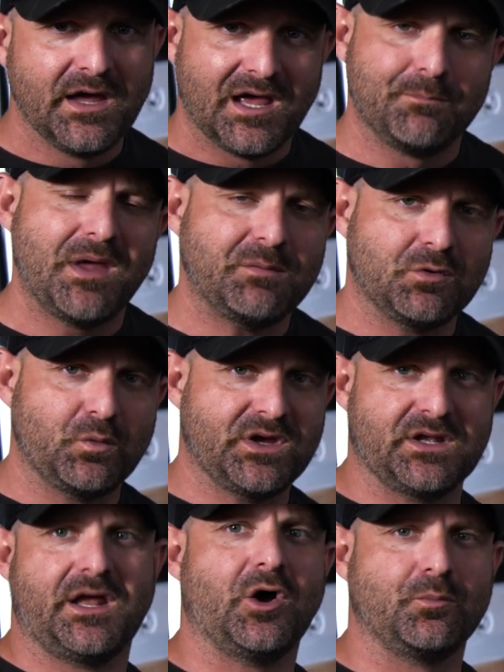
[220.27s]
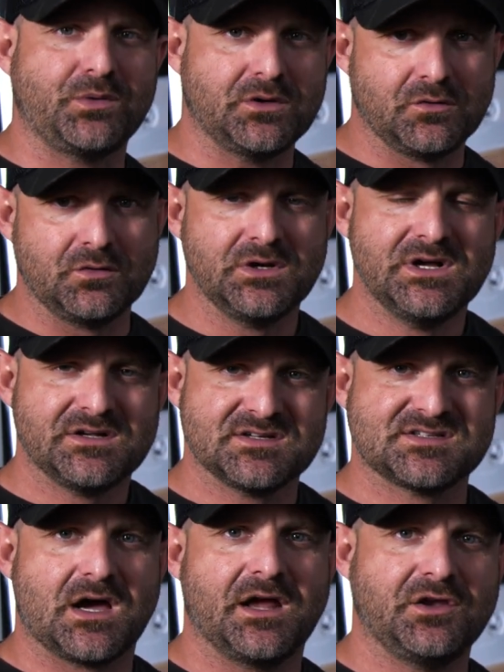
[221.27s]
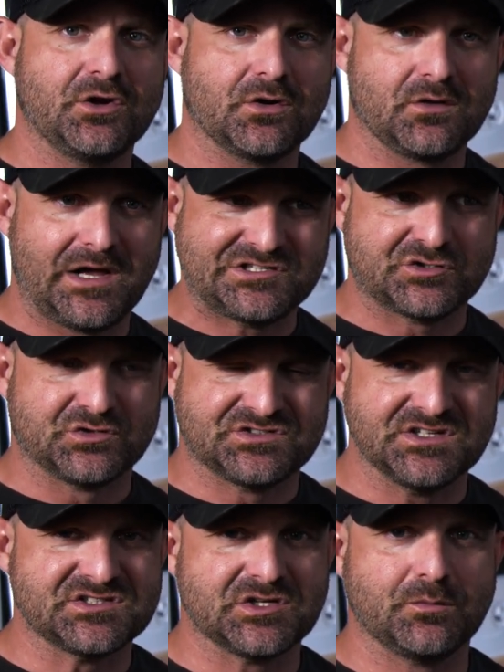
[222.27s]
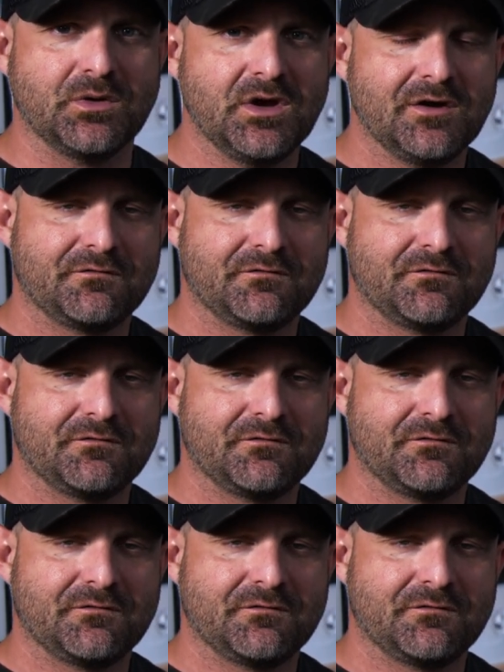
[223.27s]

and maybe we can help you design your electrical system